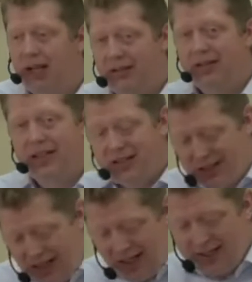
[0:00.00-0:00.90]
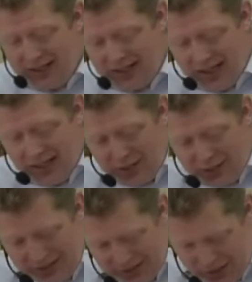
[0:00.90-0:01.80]
method. He started
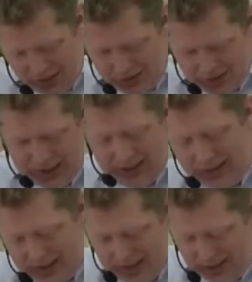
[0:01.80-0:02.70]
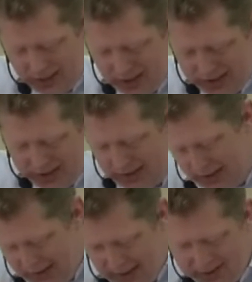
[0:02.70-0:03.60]
with the Jews in the synagogues and the